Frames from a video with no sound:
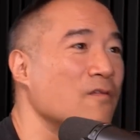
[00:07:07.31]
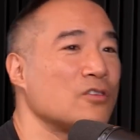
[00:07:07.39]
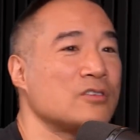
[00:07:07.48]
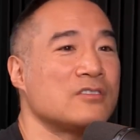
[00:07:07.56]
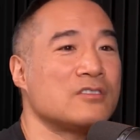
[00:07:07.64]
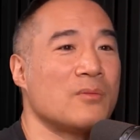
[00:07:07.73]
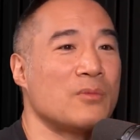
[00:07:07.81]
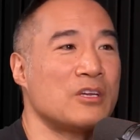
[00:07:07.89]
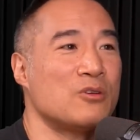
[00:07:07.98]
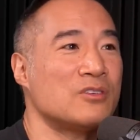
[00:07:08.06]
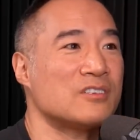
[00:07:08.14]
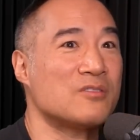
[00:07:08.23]
versus
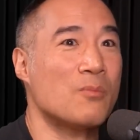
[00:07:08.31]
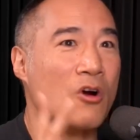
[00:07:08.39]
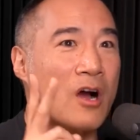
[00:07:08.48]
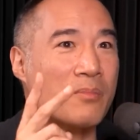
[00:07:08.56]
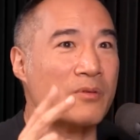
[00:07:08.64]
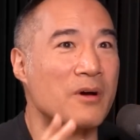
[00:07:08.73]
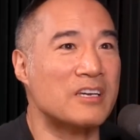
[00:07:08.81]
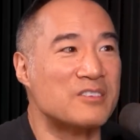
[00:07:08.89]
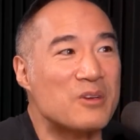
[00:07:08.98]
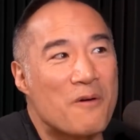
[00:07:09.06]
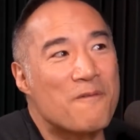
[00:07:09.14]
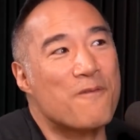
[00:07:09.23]
somebody who does the more
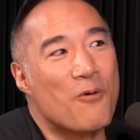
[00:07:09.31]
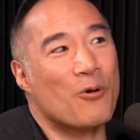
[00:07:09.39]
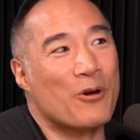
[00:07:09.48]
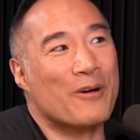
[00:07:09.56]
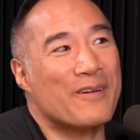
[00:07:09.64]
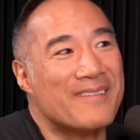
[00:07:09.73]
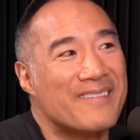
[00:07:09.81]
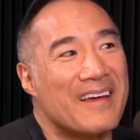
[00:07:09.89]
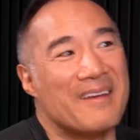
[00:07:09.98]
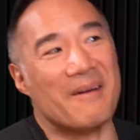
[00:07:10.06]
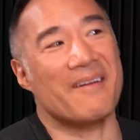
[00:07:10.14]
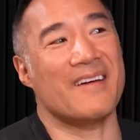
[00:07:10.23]
optimized, you know, four
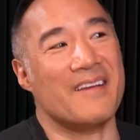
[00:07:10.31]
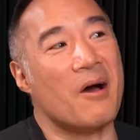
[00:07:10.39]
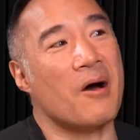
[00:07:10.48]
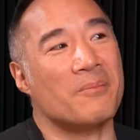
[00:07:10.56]
and, and